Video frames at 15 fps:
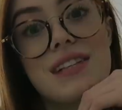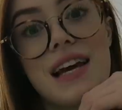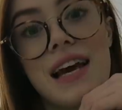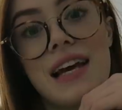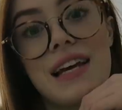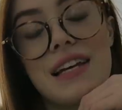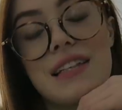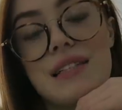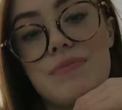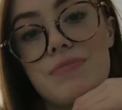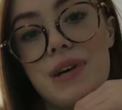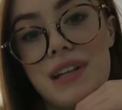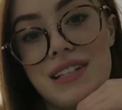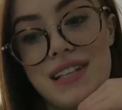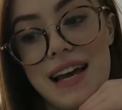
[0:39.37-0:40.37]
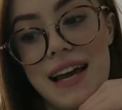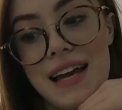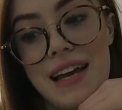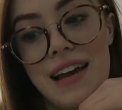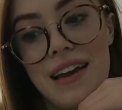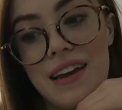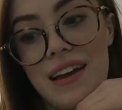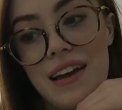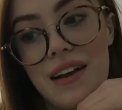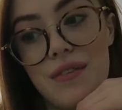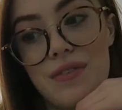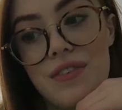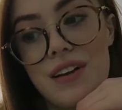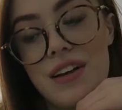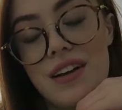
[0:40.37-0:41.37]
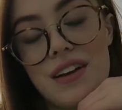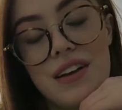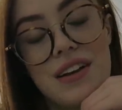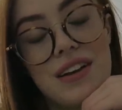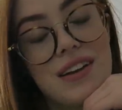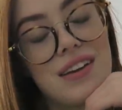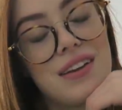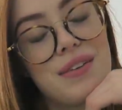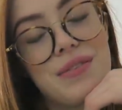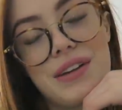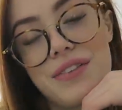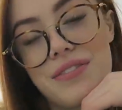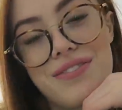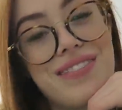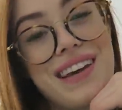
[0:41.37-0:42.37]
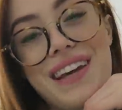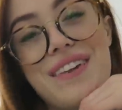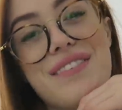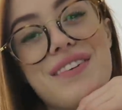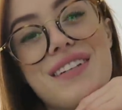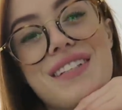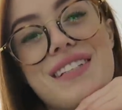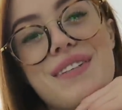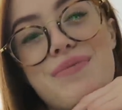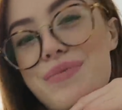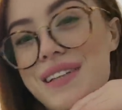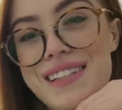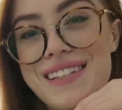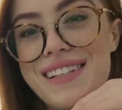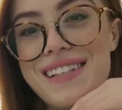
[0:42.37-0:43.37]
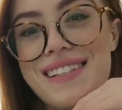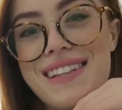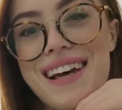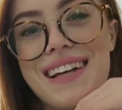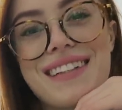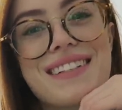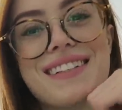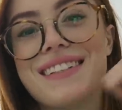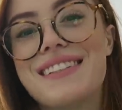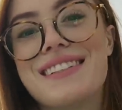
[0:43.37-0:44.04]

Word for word: Today is Monday and I have my favourite business lecture